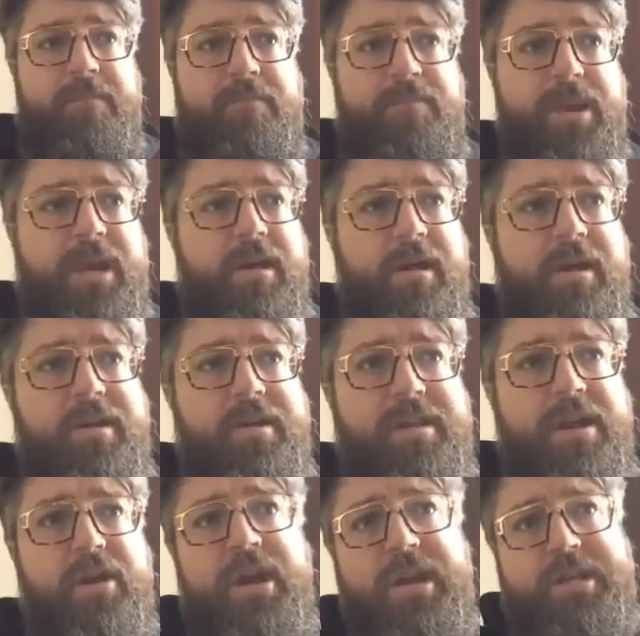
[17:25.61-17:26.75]
Because
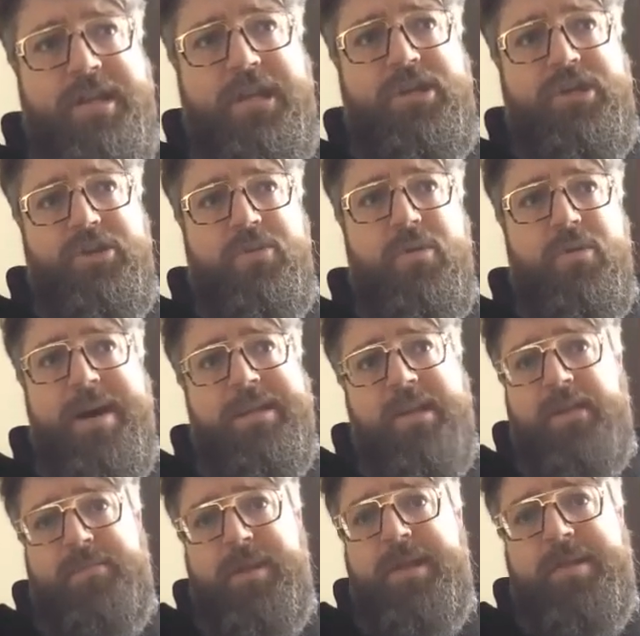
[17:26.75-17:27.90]
they're going to teach you about
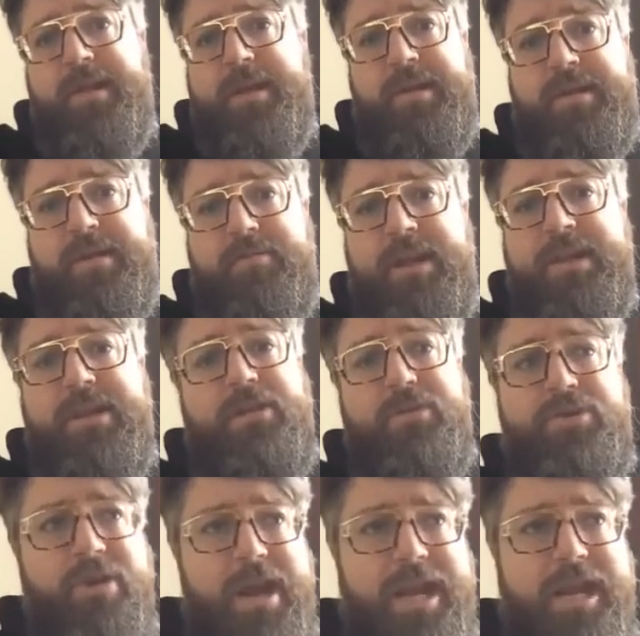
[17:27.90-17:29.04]
this business, right? They do
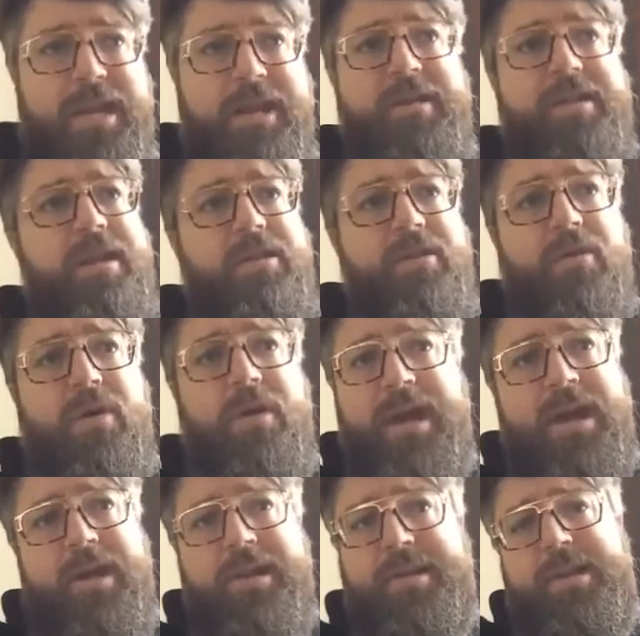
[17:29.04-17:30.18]
trainings, they do all that
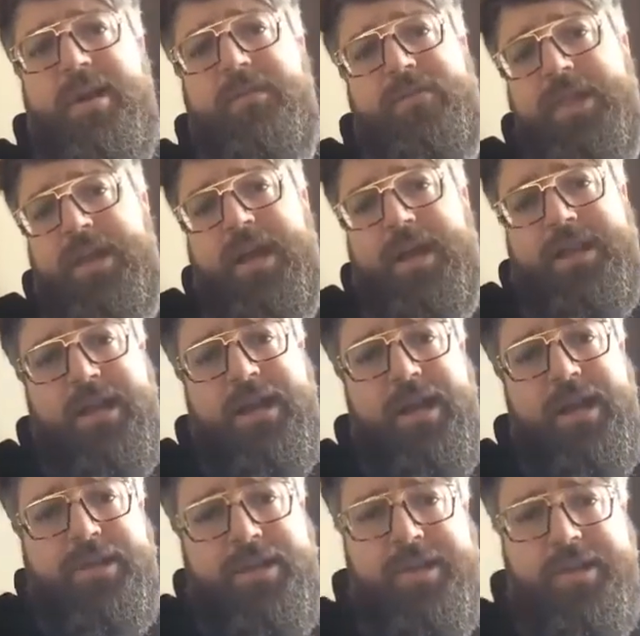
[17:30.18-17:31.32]
kind of stuff, and they got the
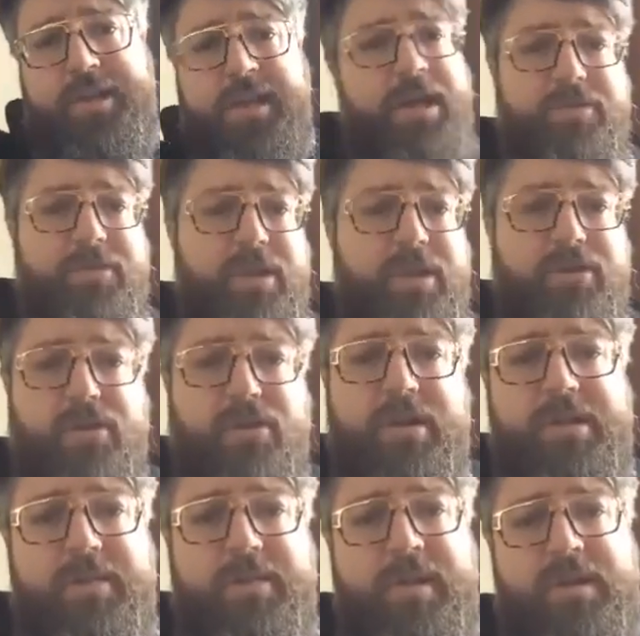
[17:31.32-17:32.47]
connections to get you in the door in
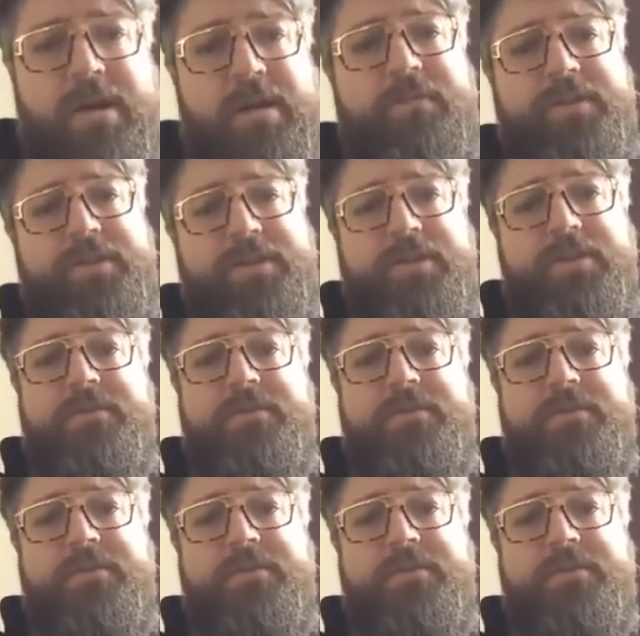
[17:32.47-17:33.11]
some of these conferences.